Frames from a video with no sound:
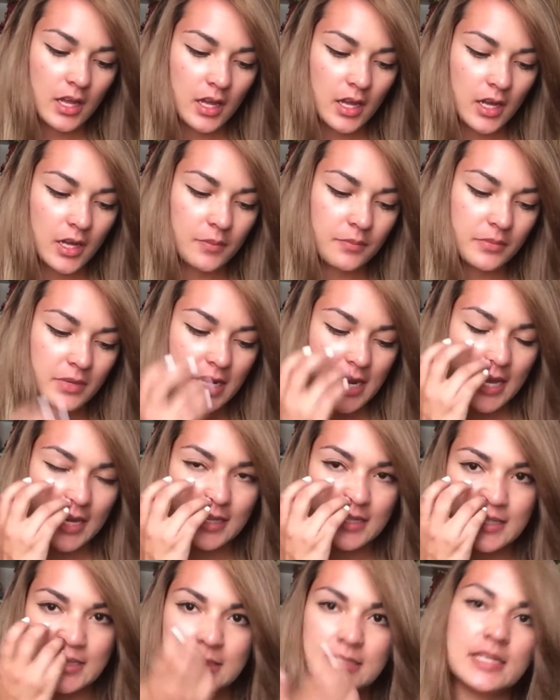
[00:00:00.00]

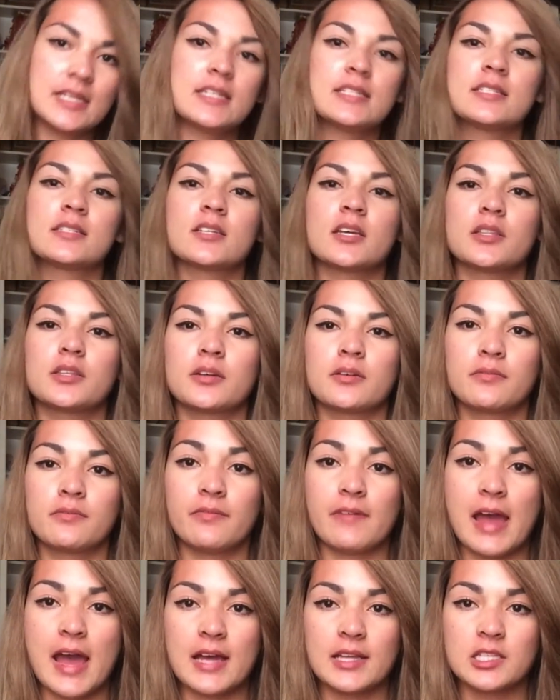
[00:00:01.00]
Next is another
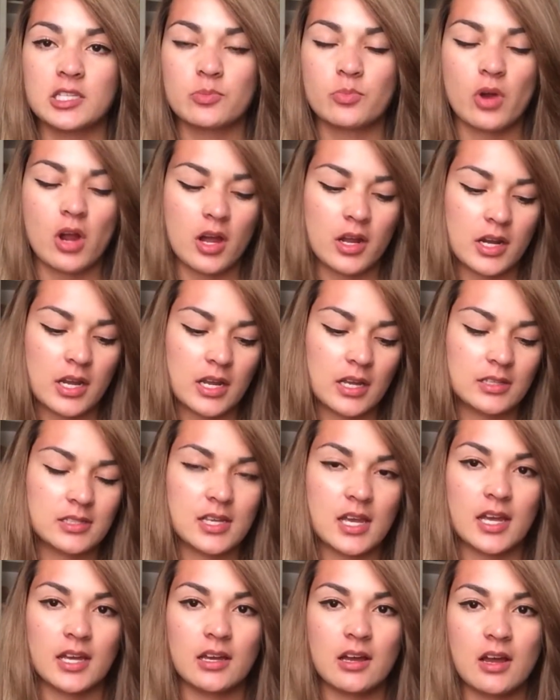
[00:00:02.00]
Vans
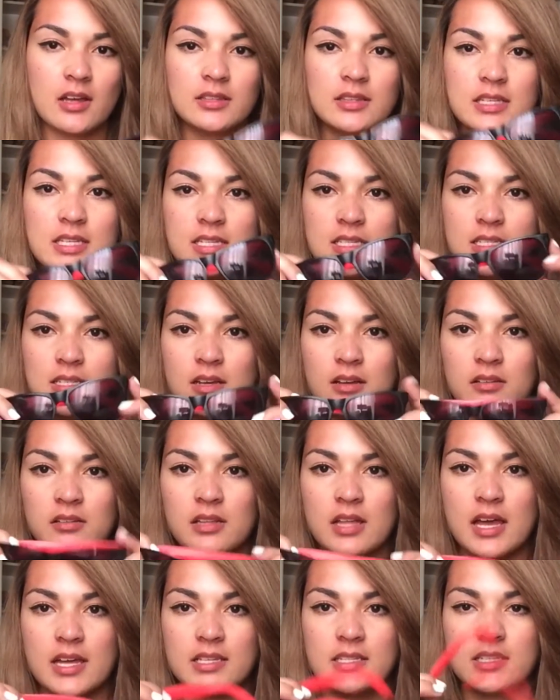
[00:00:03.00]
product. I got these
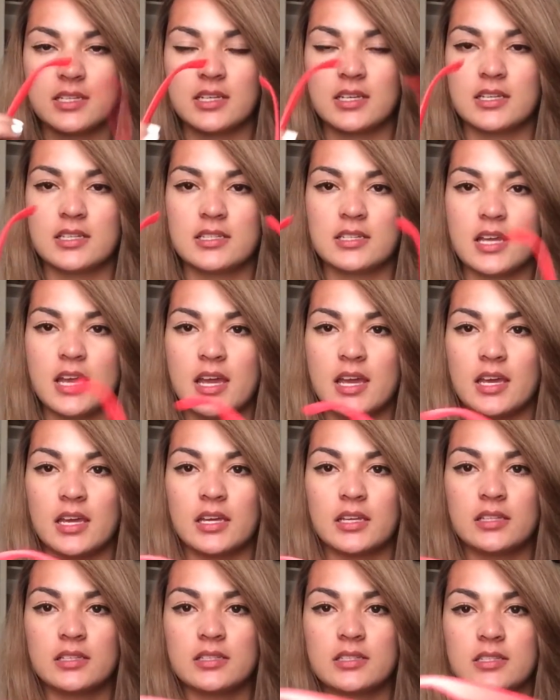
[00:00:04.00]
sunglasses
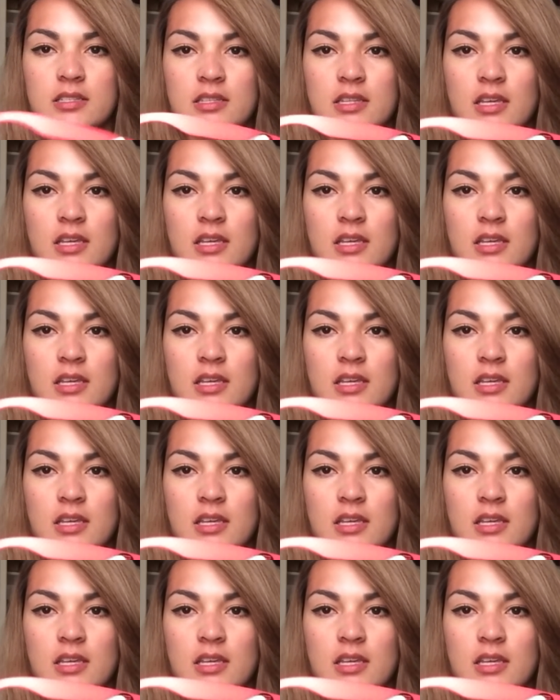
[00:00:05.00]
and